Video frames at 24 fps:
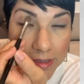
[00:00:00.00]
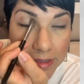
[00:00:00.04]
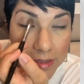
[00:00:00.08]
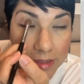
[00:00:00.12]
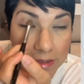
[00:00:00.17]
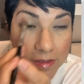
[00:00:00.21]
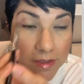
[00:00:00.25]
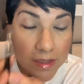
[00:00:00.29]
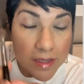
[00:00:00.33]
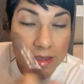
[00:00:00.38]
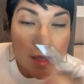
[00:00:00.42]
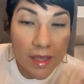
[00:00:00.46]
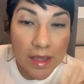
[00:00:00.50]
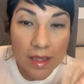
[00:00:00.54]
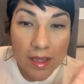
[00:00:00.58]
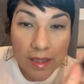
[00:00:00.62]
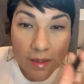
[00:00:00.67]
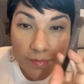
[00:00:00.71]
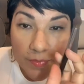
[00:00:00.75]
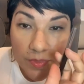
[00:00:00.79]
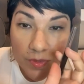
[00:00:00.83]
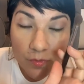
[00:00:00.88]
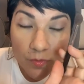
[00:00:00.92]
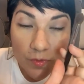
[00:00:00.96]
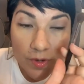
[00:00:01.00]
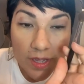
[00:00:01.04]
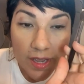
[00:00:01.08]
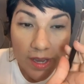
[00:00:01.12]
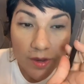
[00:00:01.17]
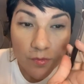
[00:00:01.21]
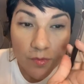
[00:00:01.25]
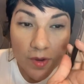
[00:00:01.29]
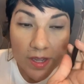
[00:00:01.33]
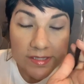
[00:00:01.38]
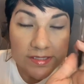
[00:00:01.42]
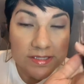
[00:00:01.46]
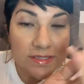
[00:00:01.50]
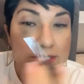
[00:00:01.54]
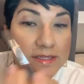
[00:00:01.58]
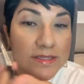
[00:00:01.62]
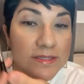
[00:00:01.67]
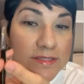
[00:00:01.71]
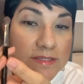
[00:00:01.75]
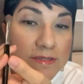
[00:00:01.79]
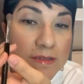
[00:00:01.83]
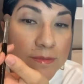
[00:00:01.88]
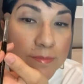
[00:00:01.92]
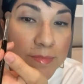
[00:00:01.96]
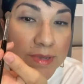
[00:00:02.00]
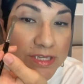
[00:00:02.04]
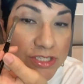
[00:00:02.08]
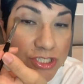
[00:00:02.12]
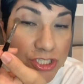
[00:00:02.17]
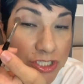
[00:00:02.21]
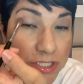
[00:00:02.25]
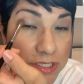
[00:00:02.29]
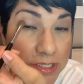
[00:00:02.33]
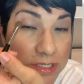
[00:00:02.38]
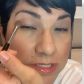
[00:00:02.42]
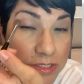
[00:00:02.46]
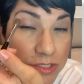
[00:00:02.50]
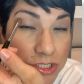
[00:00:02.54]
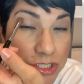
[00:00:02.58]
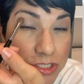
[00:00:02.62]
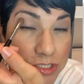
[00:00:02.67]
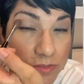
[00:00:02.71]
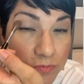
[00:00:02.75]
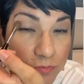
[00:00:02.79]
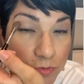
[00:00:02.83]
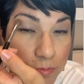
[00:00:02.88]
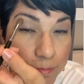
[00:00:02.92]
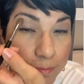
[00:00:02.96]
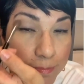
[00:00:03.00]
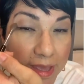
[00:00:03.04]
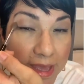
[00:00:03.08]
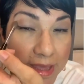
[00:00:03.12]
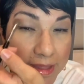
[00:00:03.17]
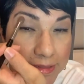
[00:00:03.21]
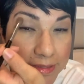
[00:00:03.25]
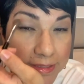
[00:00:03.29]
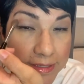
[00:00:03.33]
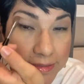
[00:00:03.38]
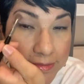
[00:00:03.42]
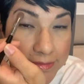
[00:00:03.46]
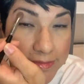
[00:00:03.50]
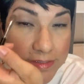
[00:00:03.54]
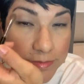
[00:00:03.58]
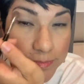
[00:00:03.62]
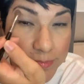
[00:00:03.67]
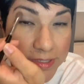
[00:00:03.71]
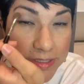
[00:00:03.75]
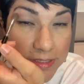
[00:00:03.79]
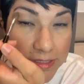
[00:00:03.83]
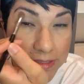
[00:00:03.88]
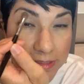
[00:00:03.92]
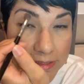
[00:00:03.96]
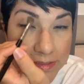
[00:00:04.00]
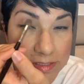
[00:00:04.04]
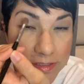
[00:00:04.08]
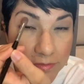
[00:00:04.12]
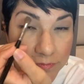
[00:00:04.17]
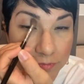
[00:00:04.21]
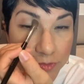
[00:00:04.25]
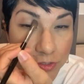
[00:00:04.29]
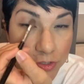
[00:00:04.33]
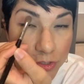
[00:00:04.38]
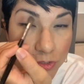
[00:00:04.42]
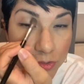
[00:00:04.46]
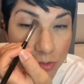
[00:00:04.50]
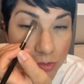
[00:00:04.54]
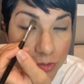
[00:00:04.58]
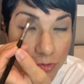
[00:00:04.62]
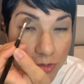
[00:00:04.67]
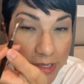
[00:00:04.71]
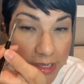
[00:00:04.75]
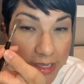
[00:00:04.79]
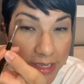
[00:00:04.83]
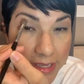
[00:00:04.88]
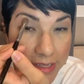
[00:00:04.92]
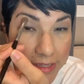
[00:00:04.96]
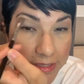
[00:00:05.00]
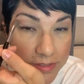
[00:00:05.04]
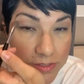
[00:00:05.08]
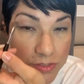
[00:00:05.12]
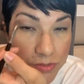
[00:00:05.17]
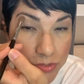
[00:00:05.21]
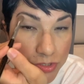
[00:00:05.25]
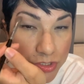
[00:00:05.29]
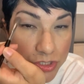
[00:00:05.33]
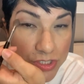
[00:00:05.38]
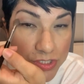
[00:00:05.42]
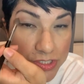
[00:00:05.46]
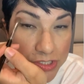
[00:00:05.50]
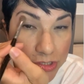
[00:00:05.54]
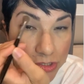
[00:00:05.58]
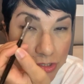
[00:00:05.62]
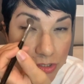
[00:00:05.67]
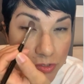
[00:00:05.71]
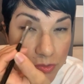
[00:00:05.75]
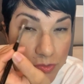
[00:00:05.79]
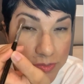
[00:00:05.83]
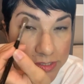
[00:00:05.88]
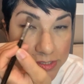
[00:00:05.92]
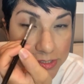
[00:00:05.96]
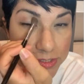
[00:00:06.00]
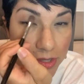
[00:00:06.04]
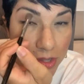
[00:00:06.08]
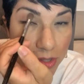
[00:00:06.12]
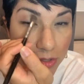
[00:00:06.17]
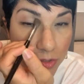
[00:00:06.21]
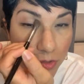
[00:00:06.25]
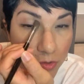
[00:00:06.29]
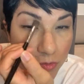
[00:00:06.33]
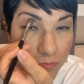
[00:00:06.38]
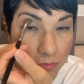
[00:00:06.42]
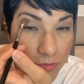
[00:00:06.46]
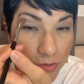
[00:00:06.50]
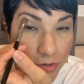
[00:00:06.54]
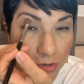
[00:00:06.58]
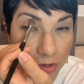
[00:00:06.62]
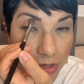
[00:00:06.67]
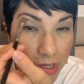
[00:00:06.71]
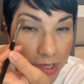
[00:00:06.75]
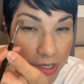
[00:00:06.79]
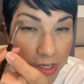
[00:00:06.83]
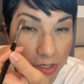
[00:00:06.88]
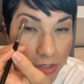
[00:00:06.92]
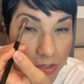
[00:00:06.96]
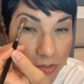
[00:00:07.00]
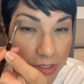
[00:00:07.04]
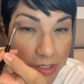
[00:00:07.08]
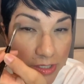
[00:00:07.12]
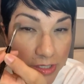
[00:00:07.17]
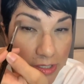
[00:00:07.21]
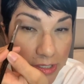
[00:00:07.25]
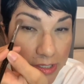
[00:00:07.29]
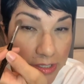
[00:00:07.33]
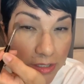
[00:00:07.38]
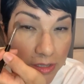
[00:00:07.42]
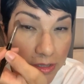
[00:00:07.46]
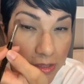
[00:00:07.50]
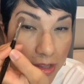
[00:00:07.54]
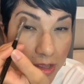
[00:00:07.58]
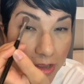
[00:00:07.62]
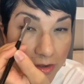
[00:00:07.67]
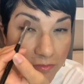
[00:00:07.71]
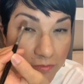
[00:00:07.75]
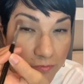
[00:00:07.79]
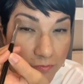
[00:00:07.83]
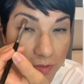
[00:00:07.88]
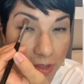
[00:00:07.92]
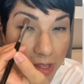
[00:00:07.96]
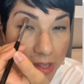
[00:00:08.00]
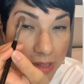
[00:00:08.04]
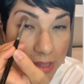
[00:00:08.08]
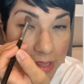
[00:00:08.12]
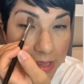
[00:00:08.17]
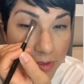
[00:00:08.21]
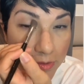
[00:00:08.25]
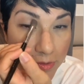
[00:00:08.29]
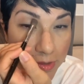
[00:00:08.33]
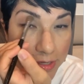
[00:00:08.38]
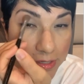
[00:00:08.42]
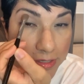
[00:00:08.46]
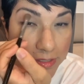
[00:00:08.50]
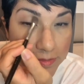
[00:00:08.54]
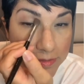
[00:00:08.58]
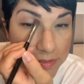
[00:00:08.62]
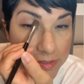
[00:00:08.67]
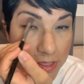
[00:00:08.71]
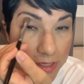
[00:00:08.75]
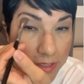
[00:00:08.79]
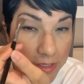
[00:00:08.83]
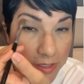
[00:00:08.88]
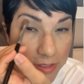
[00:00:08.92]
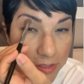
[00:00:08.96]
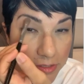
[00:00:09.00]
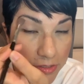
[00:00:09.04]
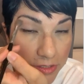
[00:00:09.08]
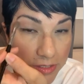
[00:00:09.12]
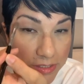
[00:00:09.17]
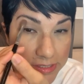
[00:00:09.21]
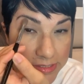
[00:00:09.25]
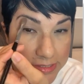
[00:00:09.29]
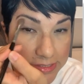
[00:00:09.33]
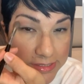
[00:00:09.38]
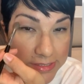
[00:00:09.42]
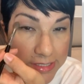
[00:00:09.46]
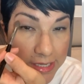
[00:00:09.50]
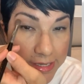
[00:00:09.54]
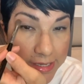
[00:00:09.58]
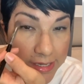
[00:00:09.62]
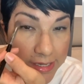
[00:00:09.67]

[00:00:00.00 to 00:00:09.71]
I rest this on my chin just for balance, because if your hands are just loose and all over, you're gonna get a lot of fallout and it's not gonna look as tight and